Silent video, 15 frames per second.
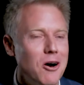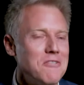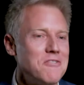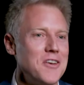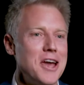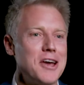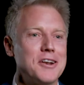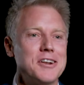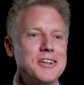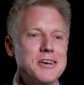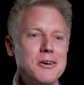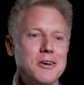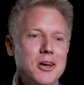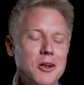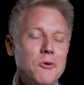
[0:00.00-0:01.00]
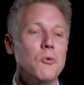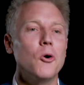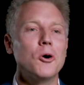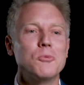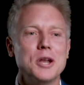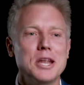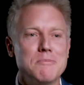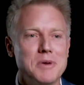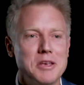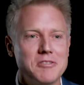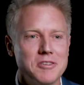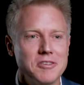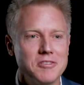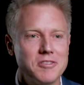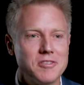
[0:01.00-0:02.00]
I founded an award-winning
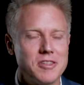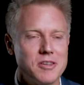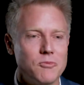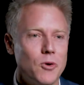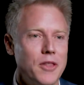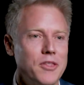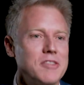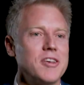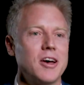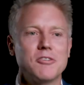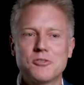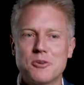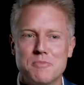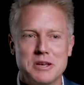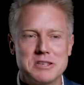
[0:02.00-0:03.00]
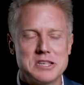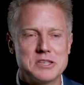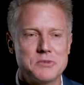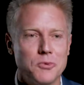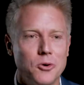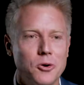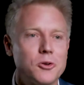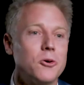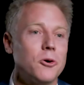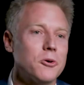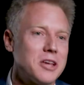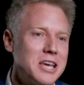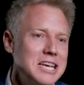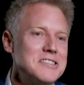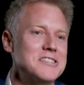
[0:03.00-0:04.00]
business that won the Telstra Business Award
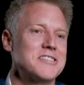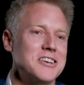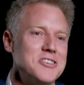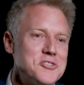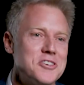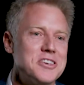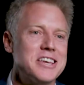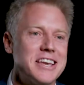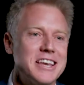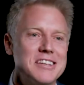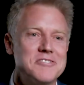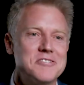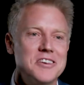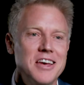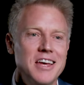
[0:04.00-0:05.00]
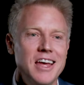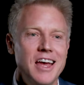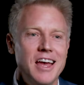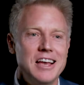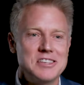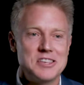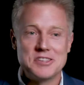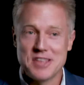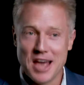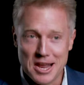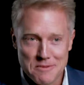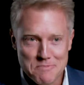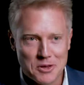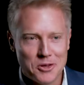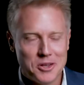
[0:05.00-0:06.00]
called Kids Teaching Kids.
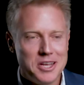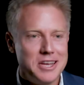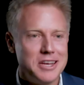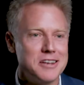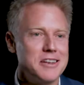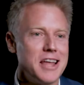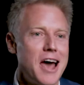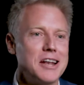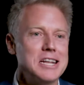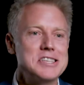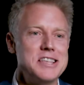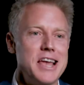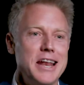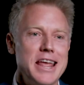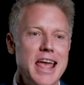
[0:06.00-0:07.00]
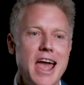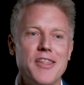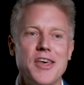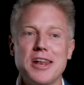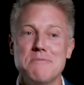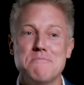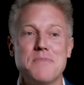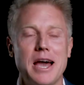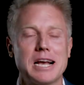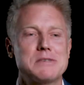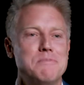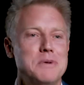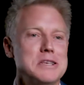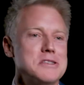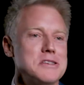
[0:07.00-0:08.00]
Sustainability and understanding how that impacts
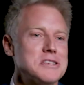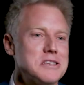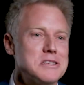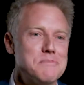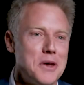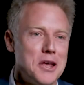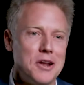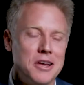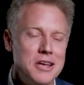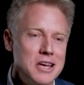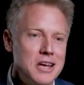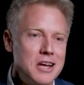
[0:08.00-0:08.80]
business has been a